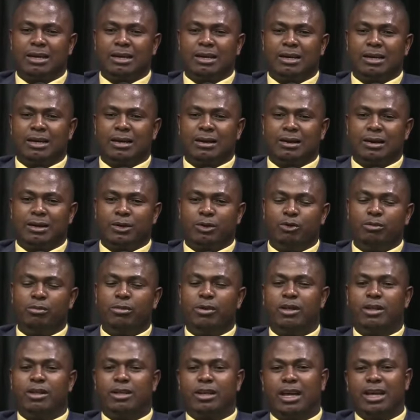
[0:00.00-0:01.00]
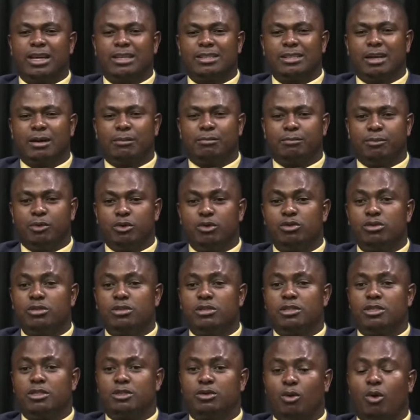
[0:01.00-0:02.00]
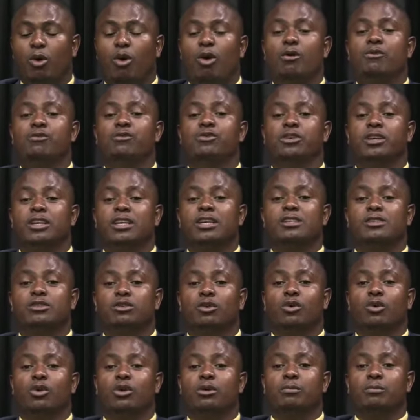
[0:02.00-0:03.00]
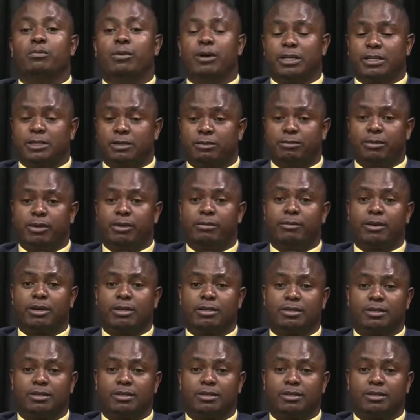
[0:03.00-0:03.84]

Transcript: human rights abuses of his own party members,